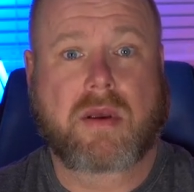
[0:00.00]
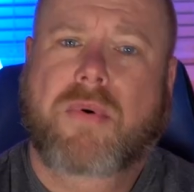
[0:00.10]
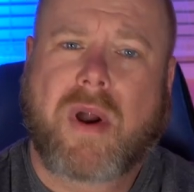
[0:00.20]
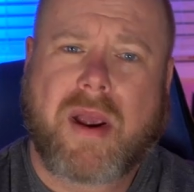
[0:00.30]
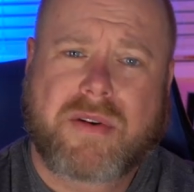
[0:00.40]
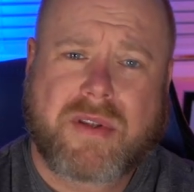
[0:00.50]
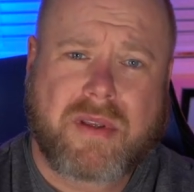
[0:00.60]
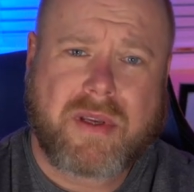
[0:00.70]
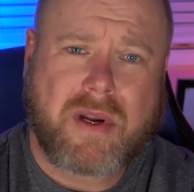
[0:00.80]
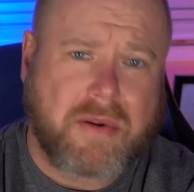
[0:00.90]
Prior to
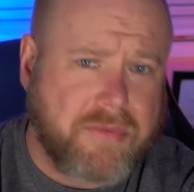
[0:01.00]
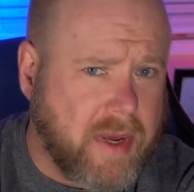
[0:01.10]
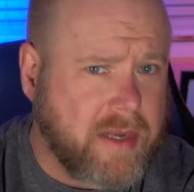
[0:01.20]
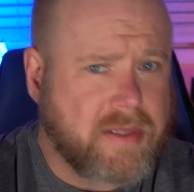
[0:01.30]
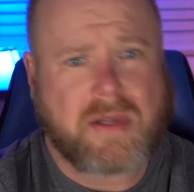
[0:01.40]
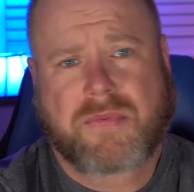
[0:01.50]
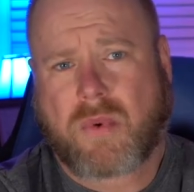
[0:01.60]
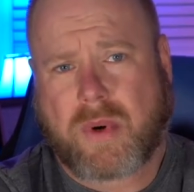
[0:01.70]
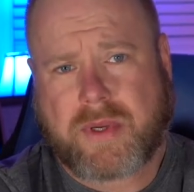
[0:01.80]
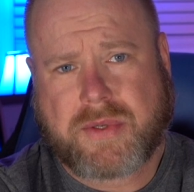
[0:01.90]
the year of
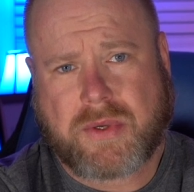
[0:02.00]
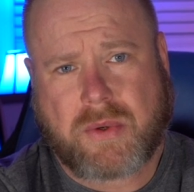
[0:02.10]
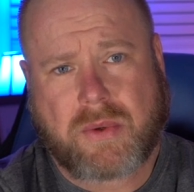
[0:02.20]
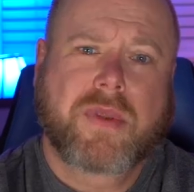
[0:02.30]
1942,